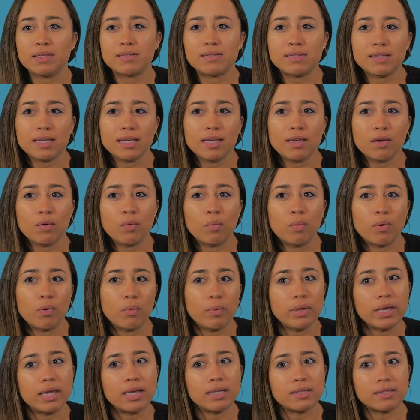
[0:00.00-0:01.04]
see what
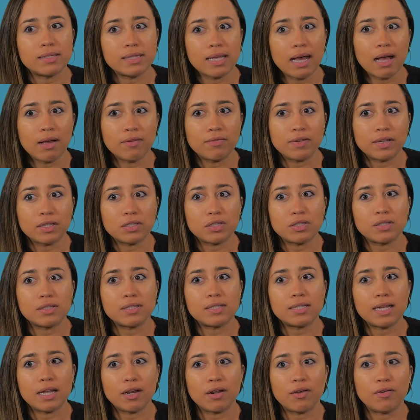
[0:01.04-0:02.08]
we can salvage
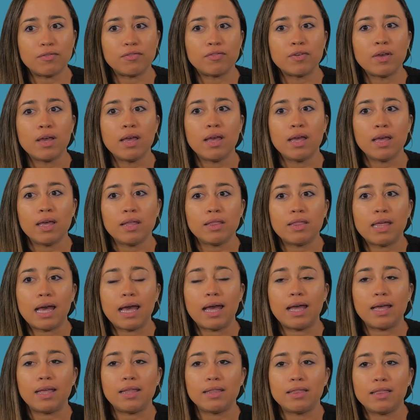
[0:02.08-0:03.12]
instead of
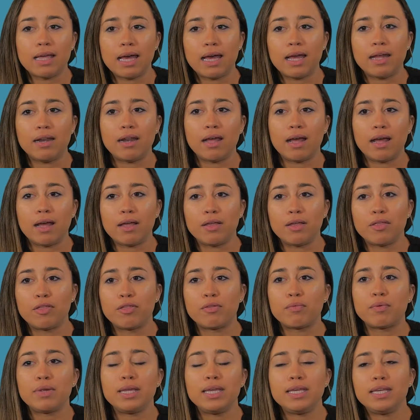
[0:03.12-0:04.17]
that
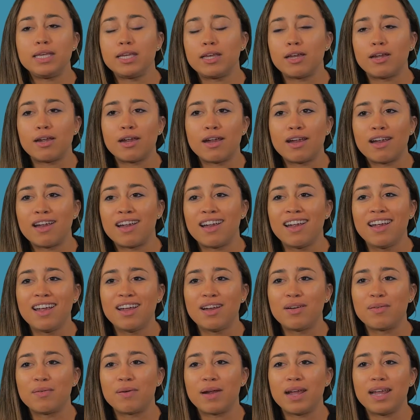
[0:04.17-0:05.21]
3-year
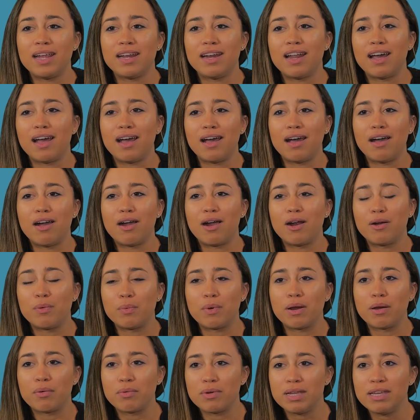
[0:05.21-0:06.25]

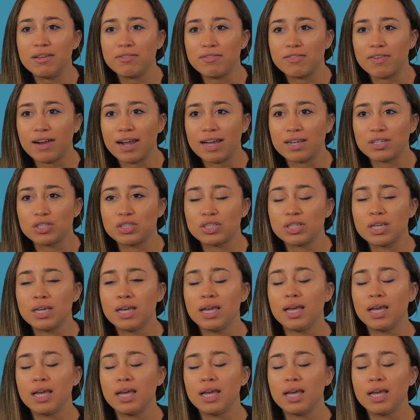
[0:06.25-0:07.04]
hardware refresh?